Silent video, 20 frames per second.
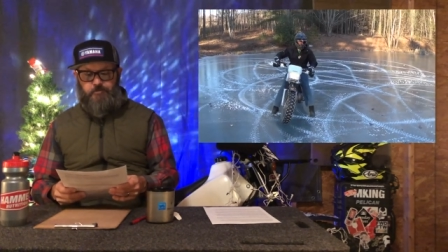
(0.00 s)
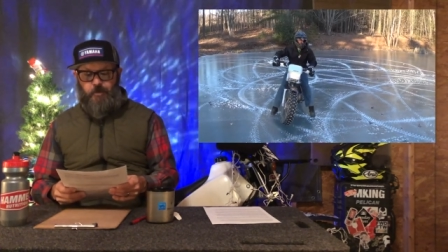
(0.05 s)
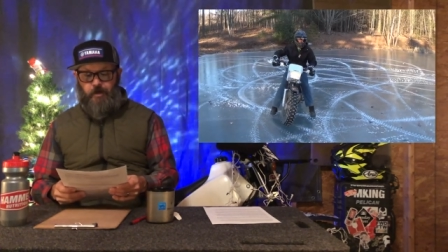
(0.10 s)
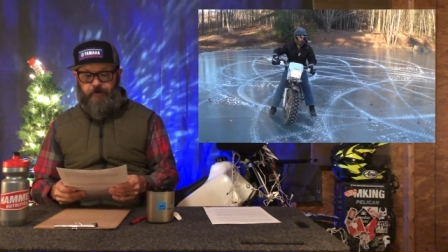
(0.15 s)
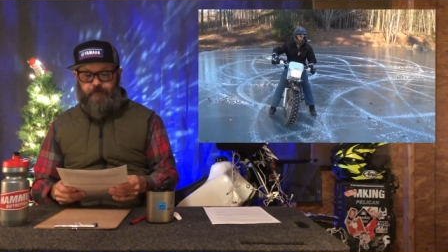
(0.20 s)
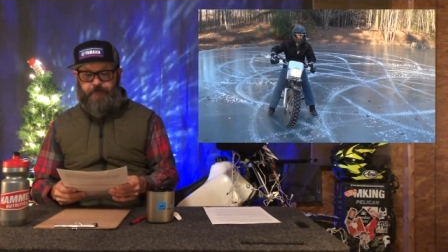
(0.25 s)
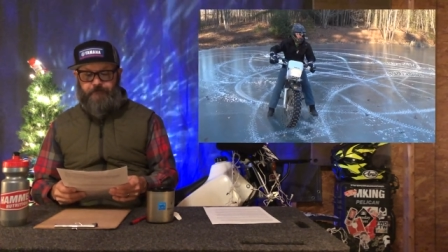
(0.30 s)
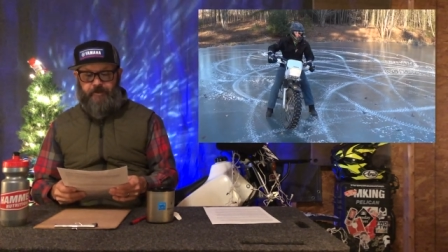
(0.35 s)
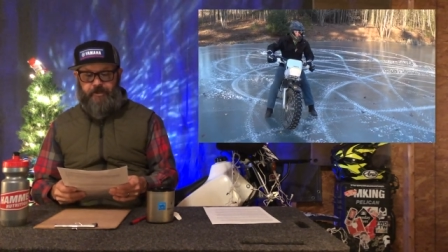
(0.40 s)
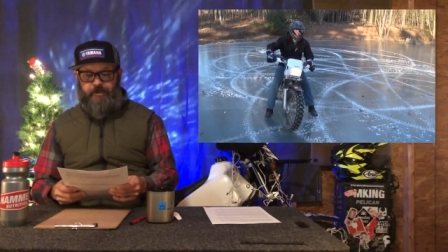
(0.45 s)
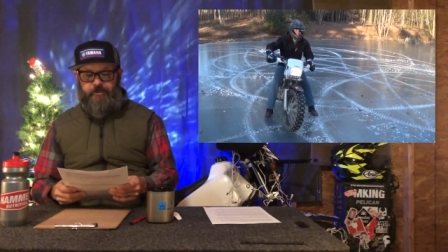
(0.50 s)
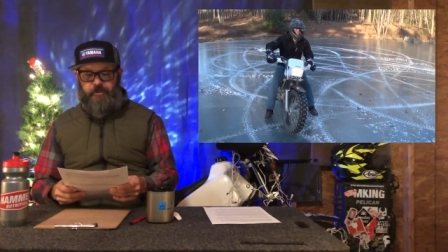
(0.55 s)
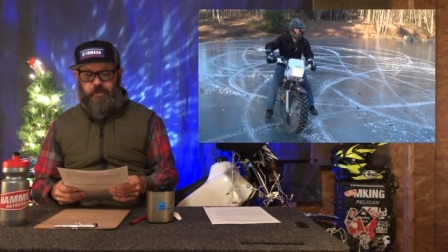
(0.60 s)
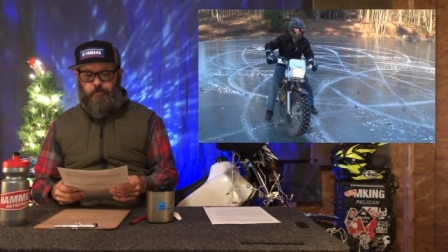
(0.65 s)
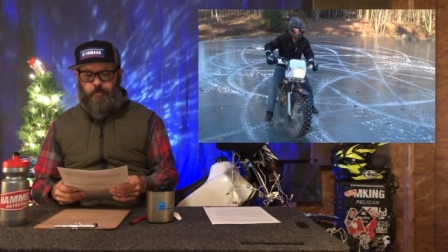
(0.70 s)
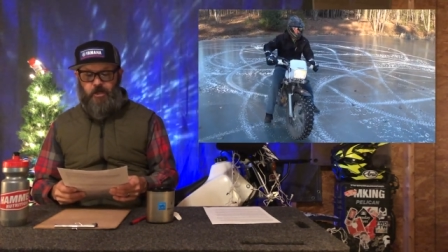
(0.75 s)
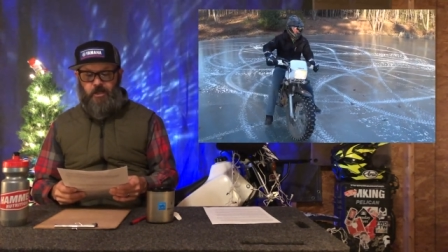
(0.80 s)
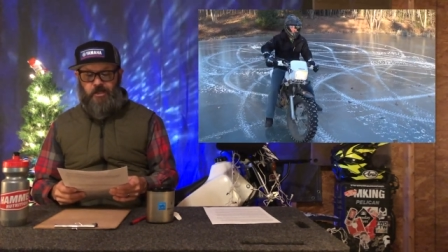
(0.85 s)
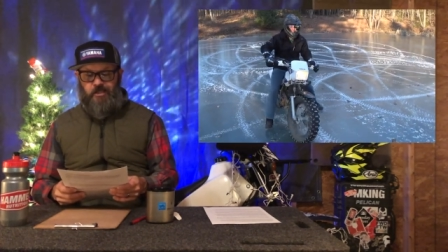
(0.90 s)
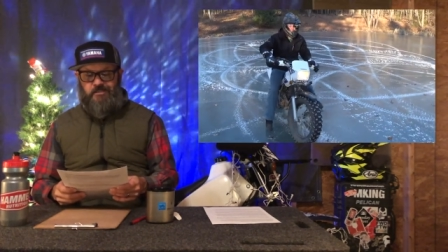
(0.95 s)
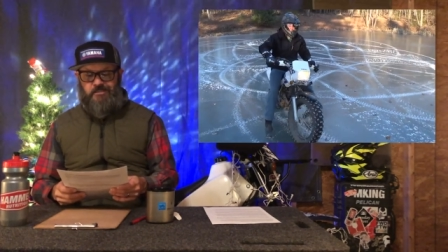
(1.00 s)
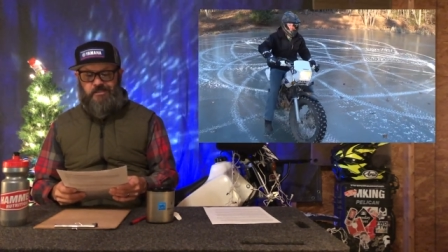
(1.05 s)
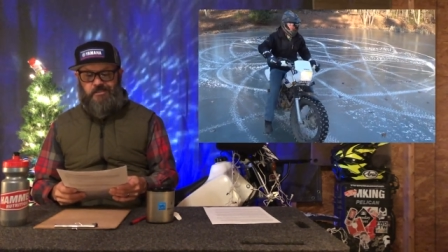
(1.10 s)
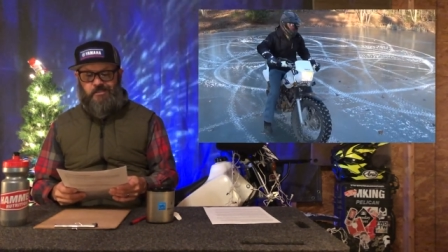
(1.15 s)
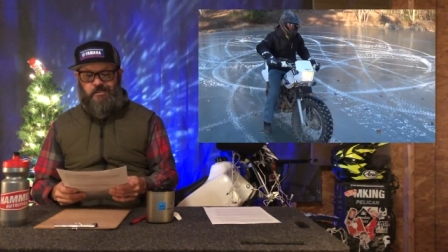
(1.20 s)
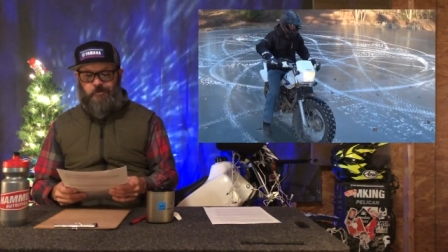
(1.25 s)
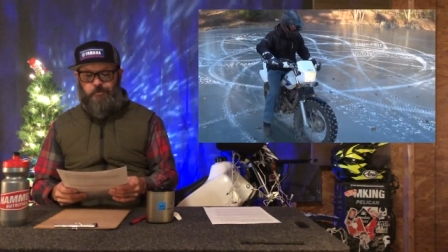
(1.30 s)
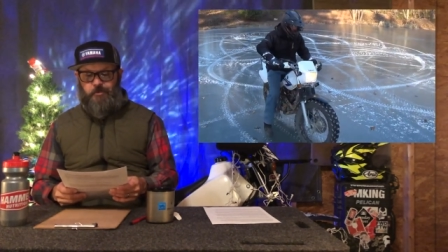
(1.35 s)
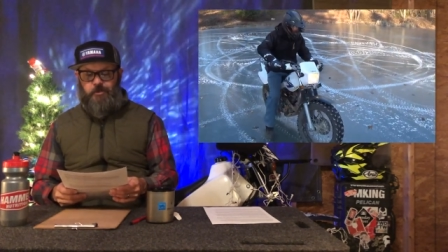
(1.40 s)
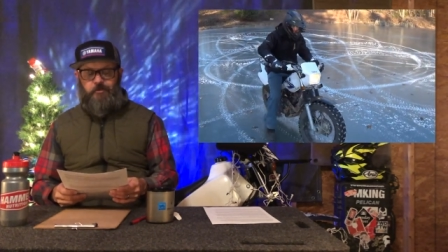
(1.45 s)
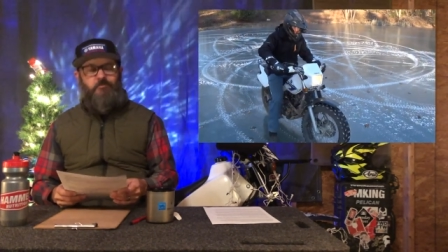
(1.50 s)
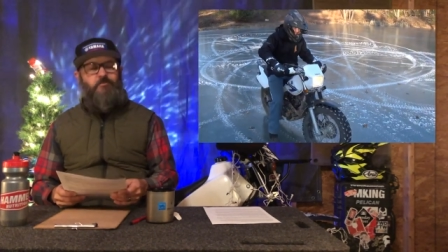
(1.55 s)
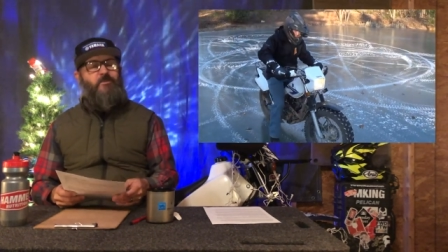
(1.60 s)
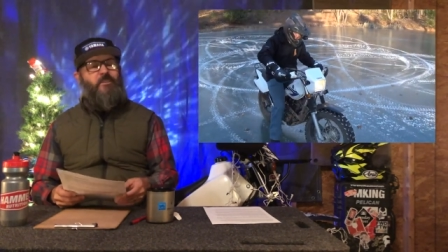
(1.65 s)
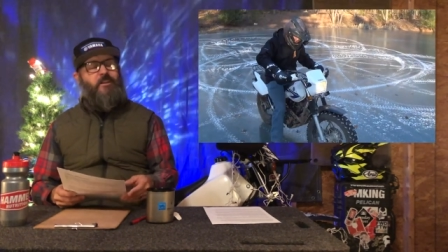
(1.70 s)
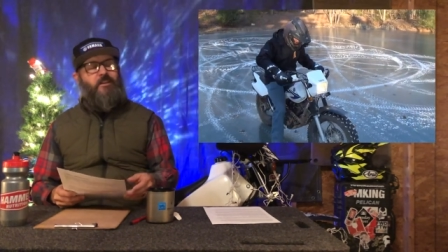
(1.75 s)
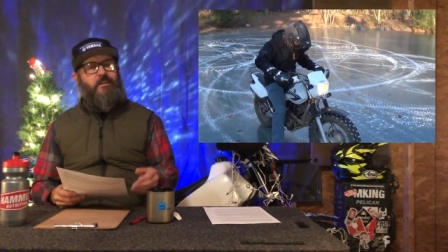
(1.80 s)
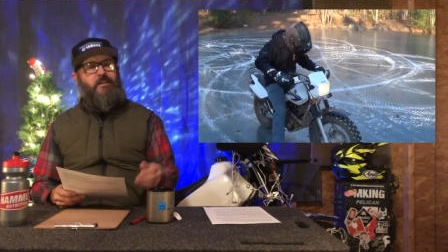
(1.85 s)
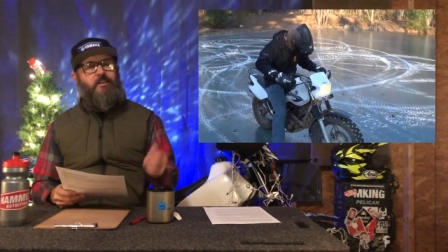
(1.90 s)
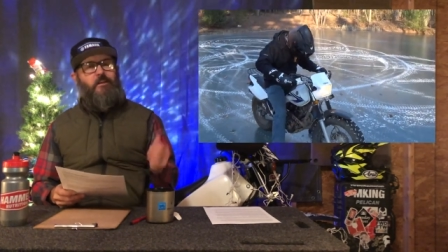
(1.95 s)
Modified Yamaha TW.
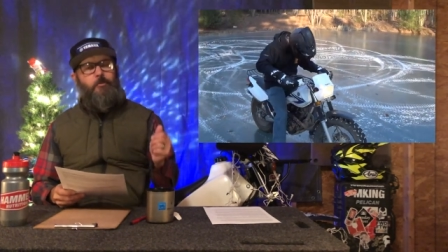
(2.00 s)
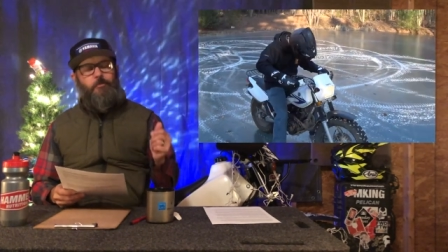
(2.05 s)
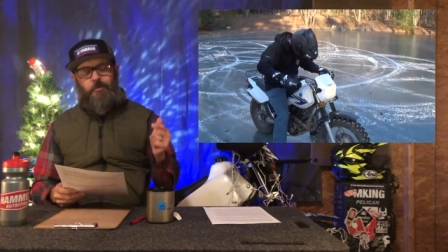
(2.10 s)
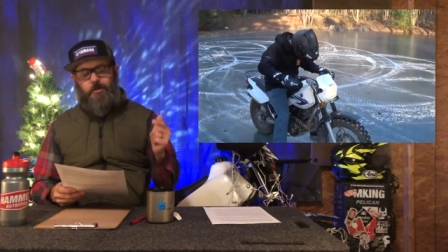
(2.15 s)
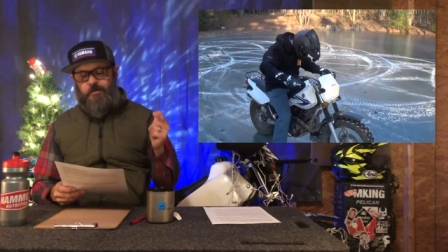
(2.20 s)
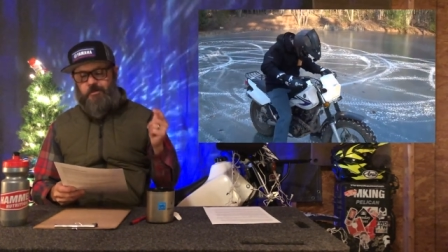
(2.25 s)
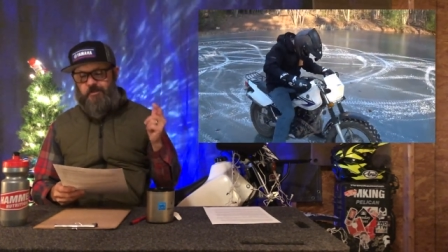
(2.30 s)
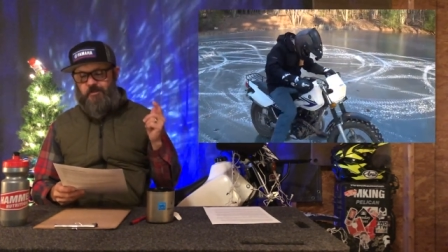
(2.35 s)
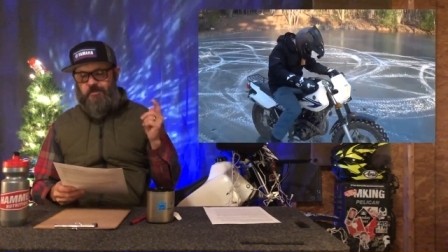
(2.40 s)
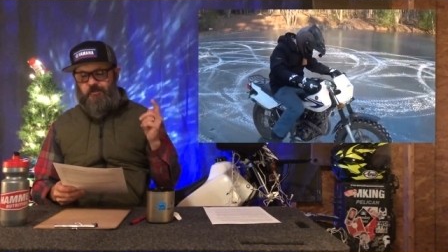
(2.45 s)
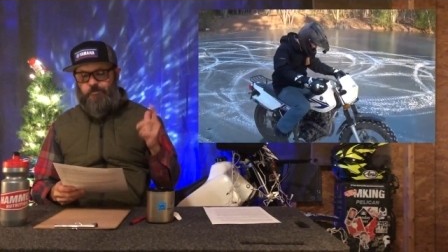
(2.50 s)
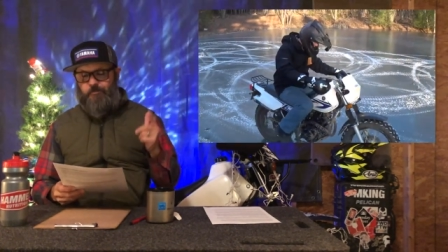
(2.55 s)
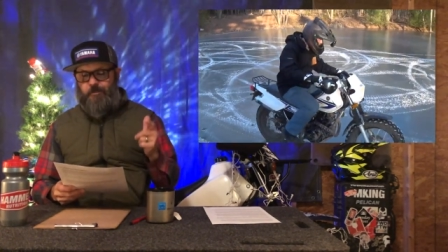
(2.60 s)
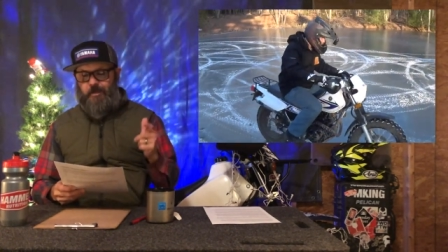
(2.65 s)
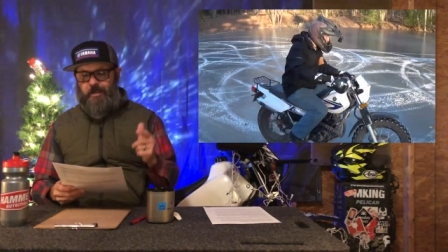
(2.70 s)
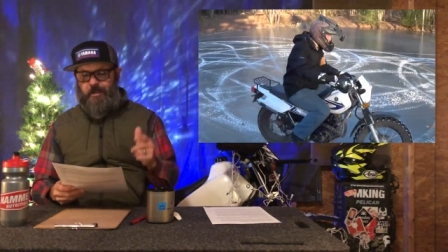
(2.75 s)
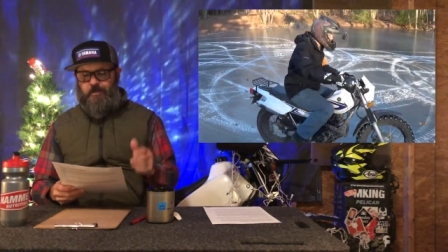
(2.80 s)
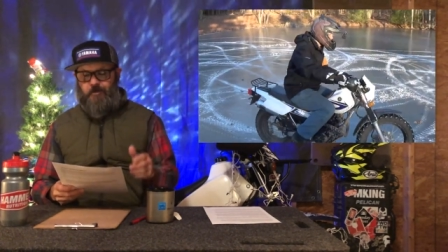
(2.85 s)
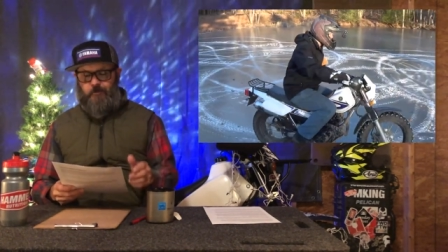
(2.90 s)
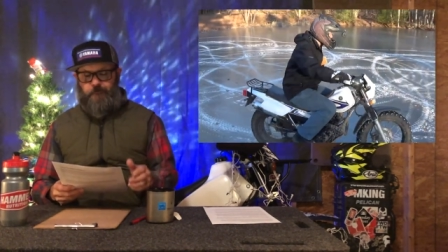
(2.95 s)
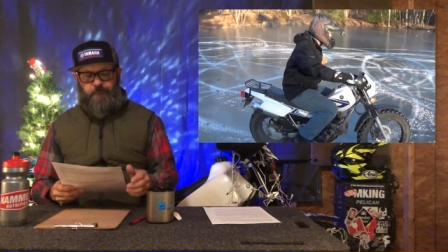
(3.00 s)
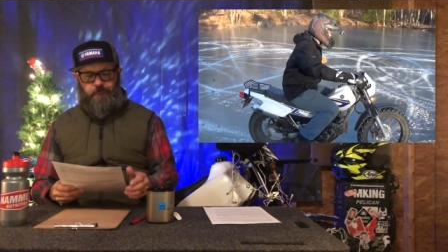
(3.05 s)
He uploaded this back on